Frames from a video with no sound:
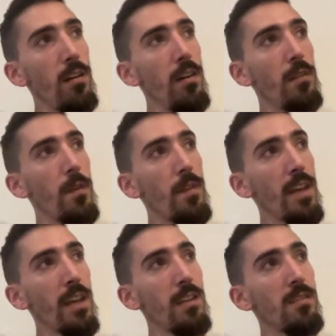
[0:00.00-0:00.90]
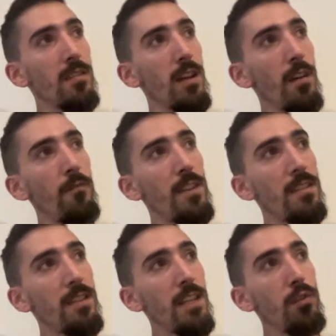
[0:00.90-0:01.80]
the thing is,
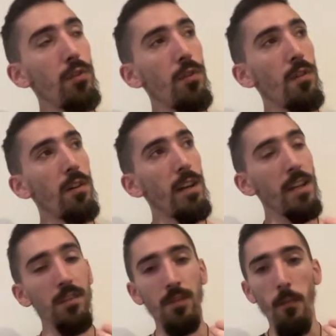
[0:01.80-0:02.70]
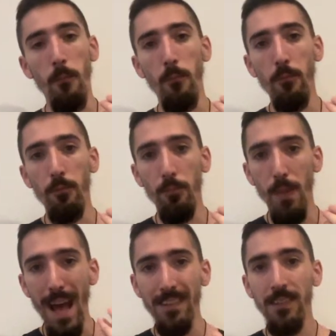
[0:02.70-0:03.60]
vestito is
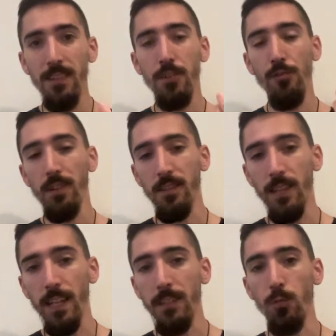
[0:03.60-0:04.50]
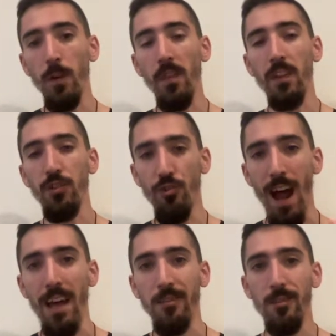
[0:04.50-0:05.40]
best translated with
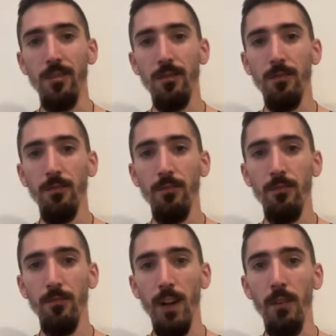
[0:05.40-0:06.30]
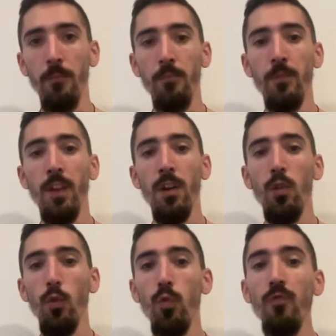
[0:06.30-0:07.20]
dress, right?
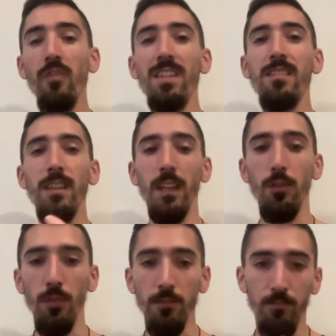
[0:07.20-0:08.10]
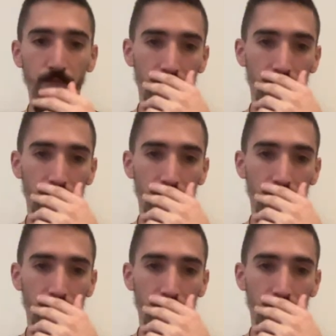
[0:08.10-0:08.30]
Un vestito.